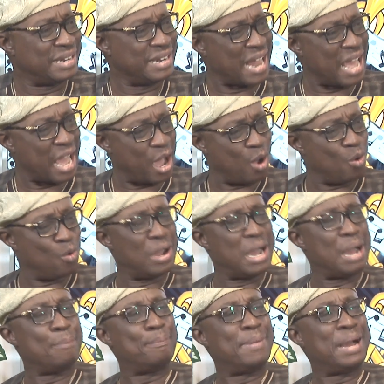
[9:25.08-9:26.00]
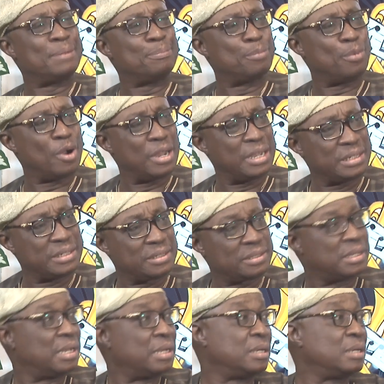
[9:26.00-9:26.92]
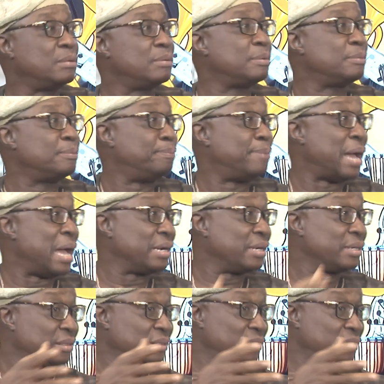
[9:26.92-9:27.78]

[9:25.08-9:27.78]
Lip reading: Now, and band boys, and band